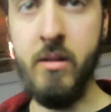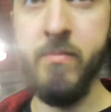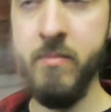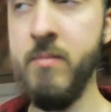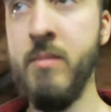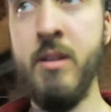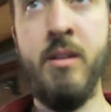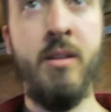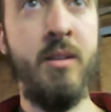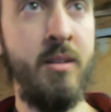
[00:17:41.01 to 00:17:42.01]
I don't know if the
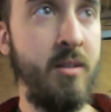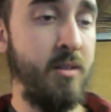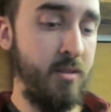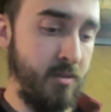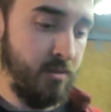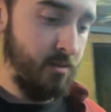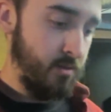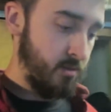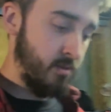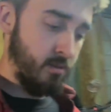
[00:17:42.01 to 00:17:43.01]
bearings come with these.
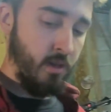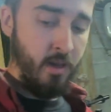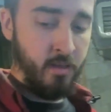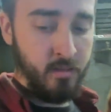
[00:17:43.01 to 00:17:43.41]
Yeah.